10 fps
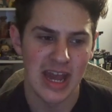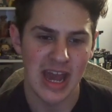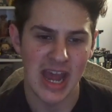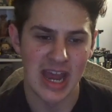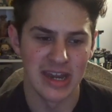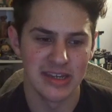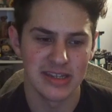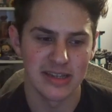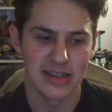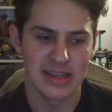And
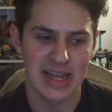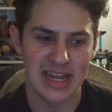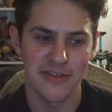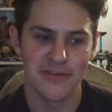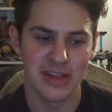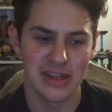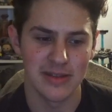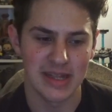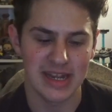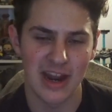they give
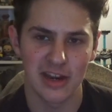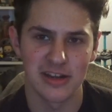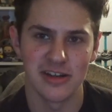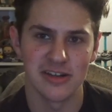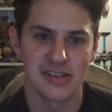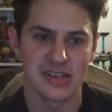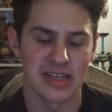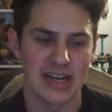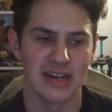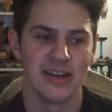the characters,
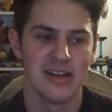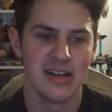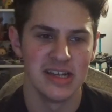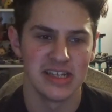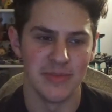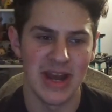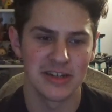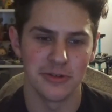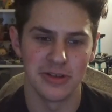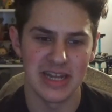like, some
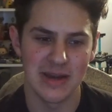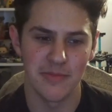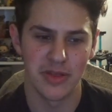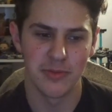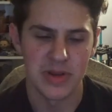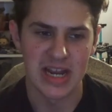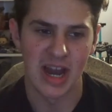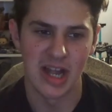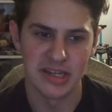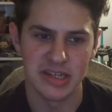actual depth
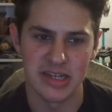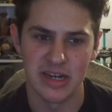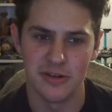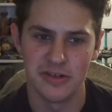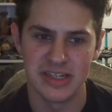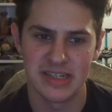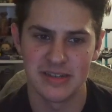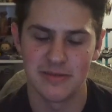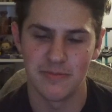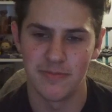beyond, you know,
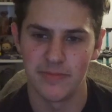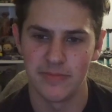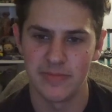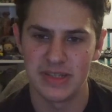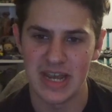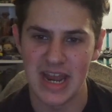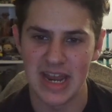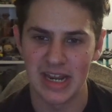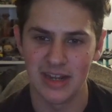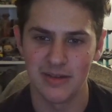just
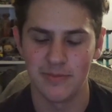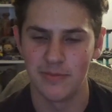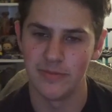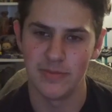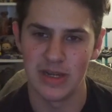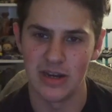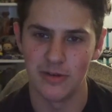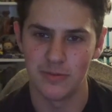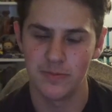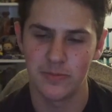saying, you
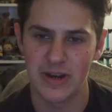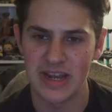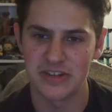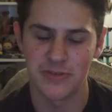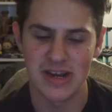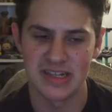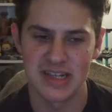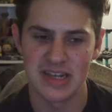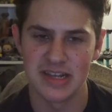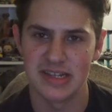know,
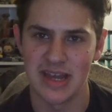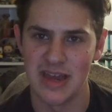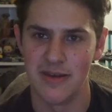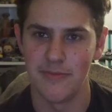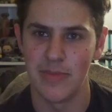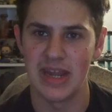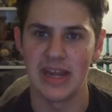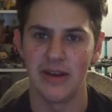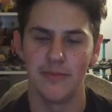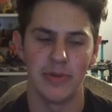catchphrases and
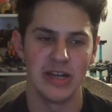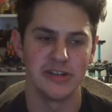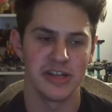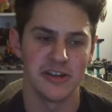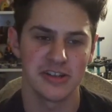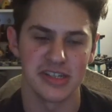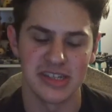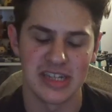making butt jokes and